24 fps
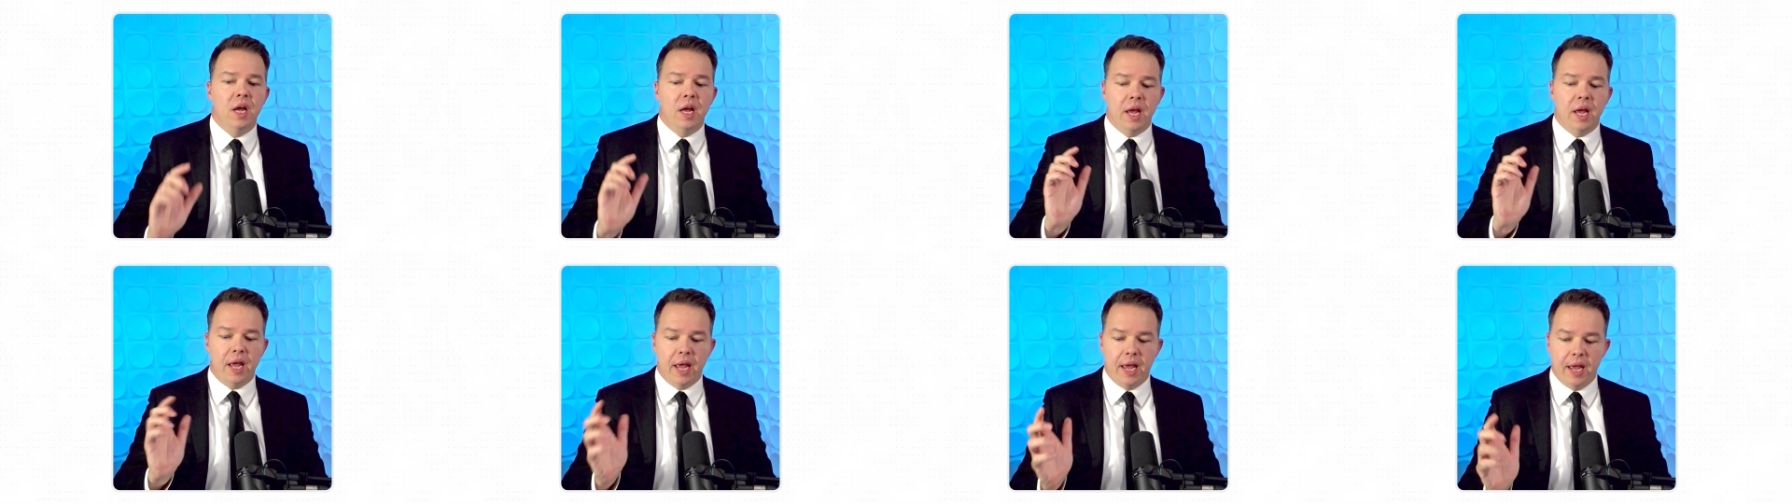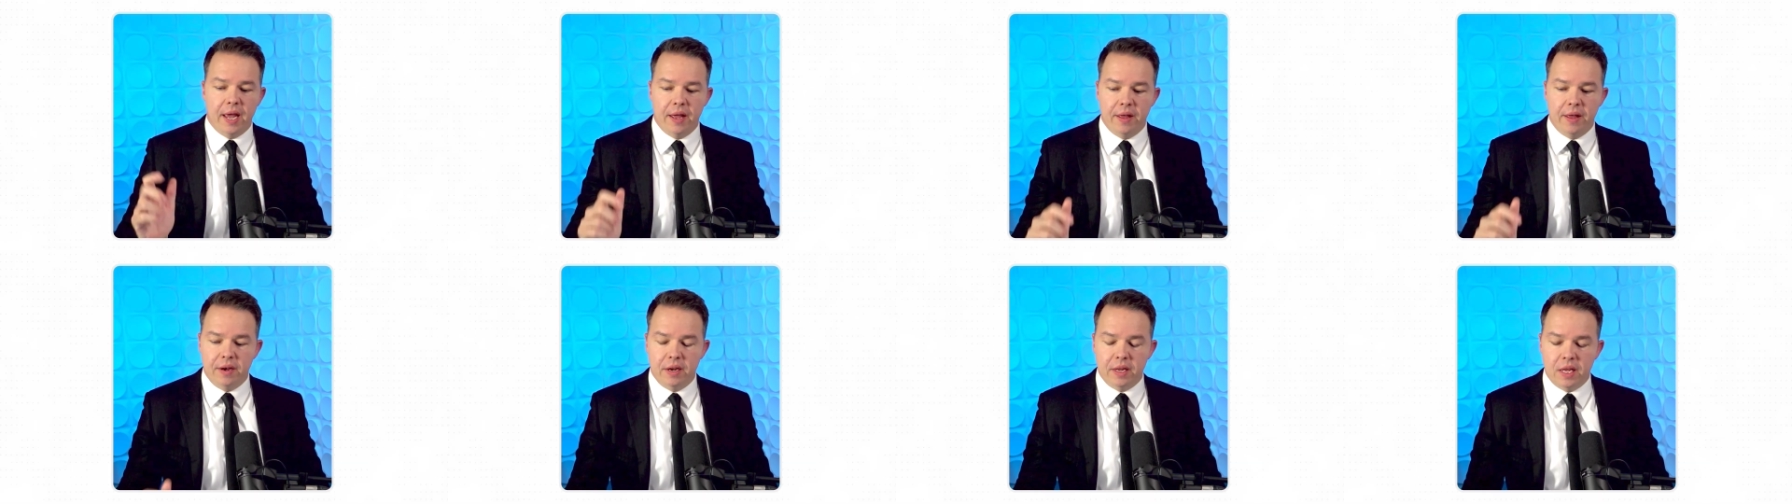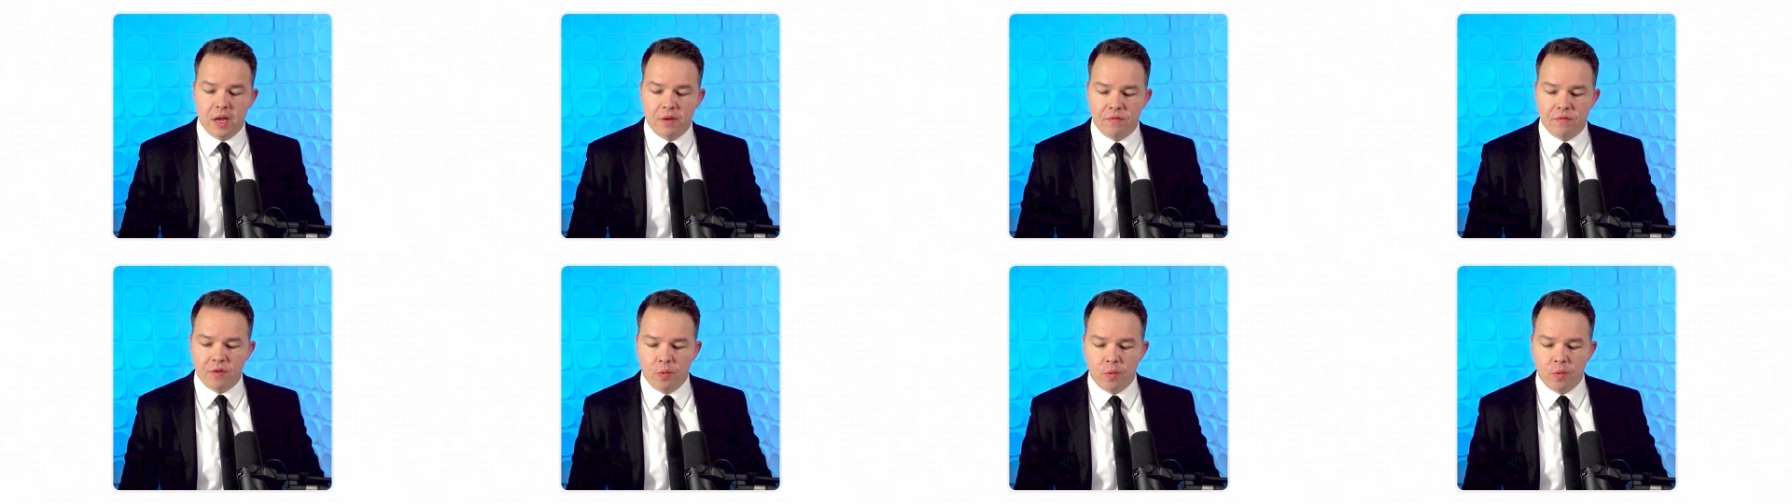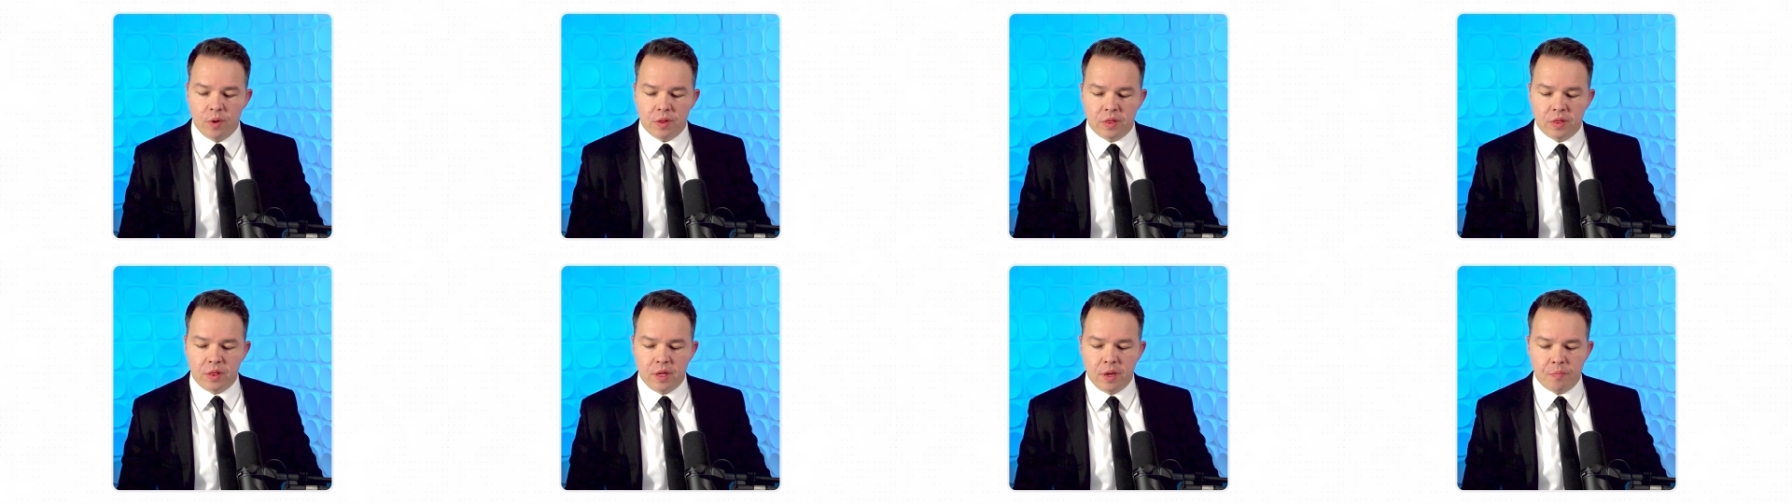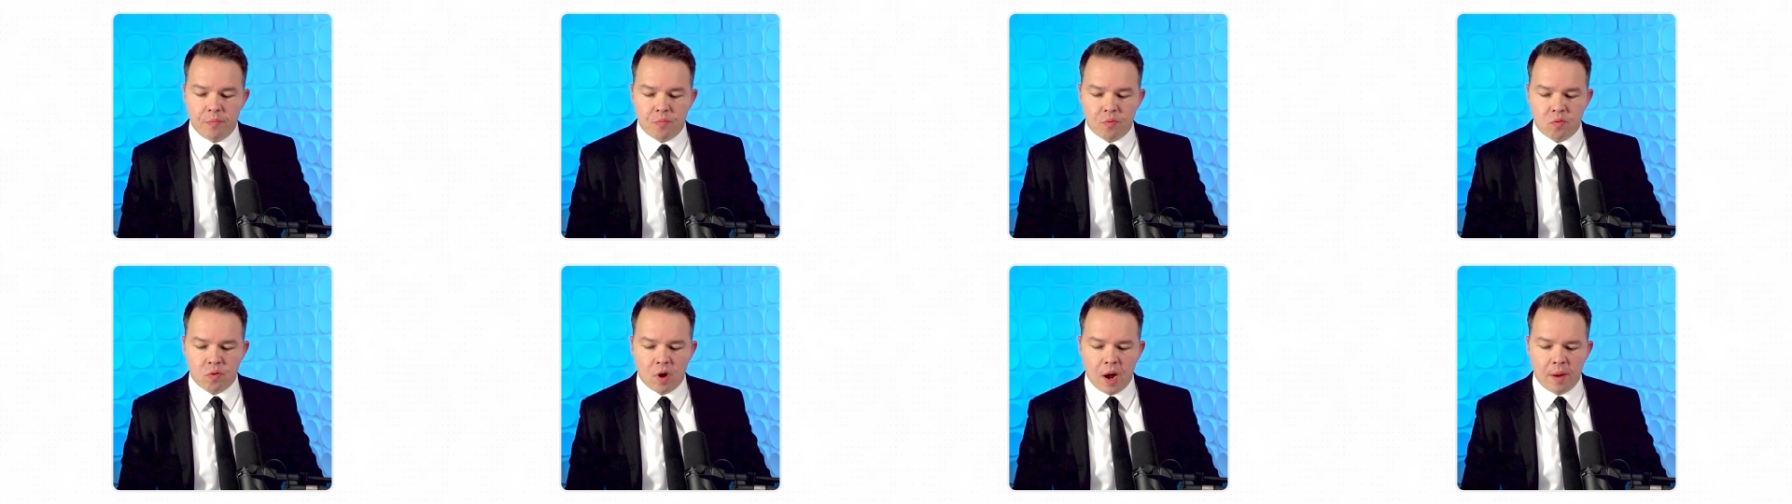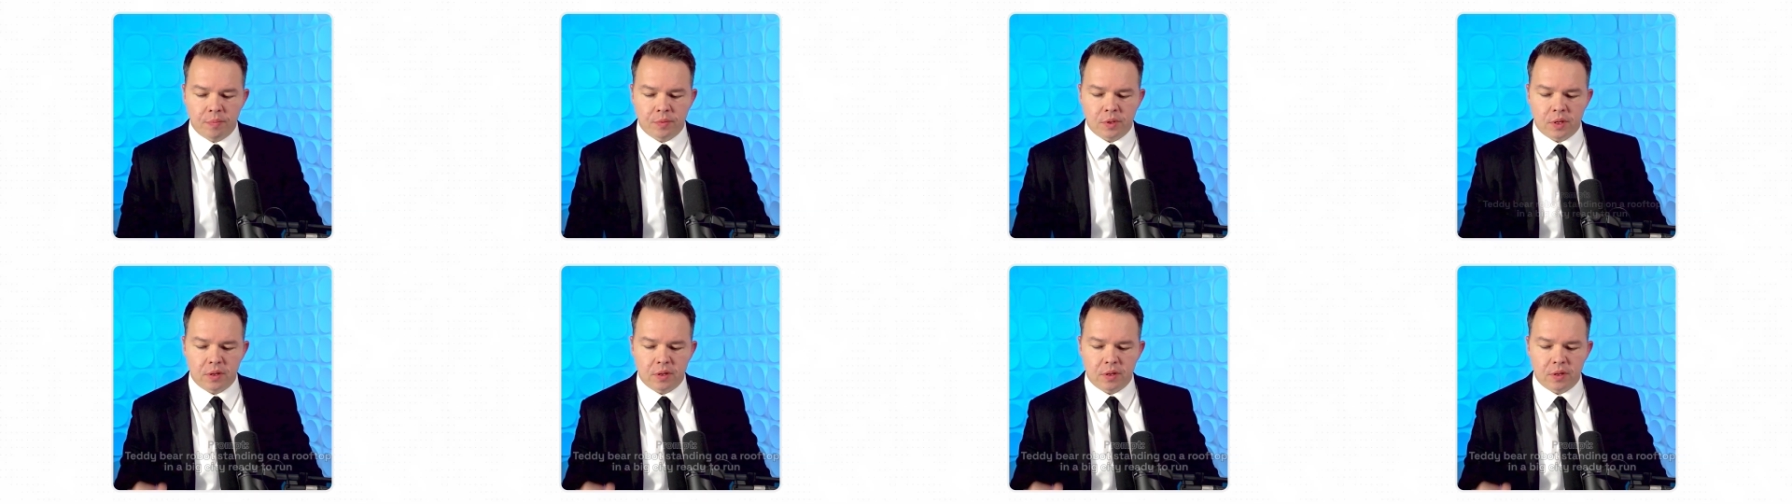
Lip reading: and give it with the prompt,